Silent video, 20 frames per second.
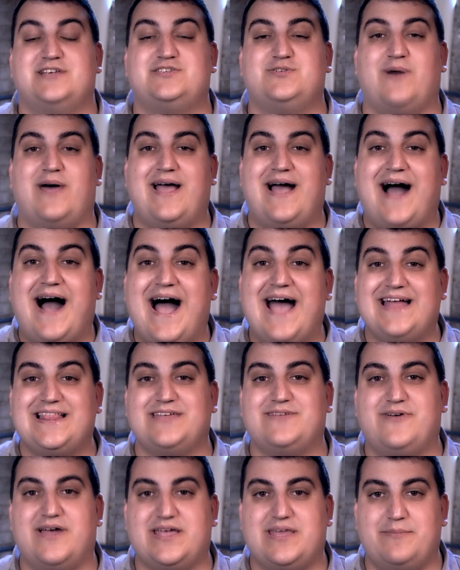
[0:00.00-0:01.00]
So I
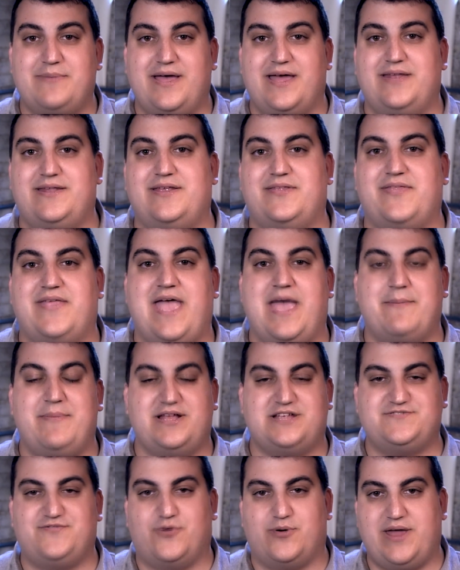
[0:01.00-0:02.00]
highly recommend the
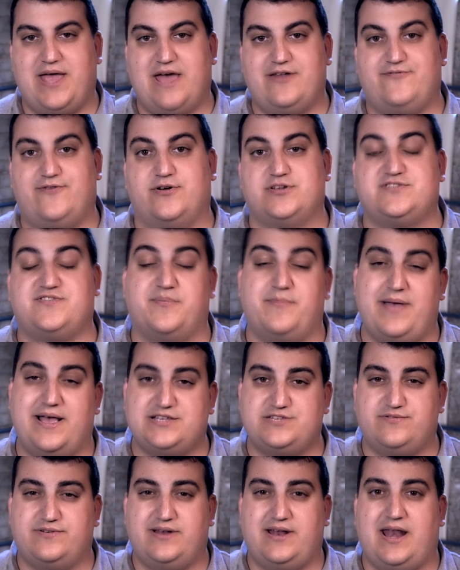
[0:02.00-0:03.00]
MH40 headphones from
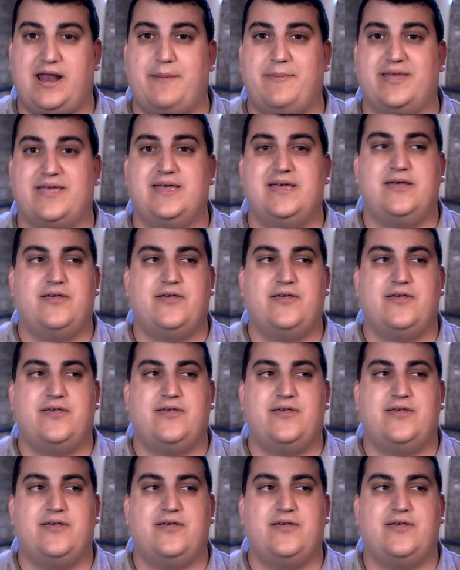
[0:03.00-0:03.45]
Master & Dynamic.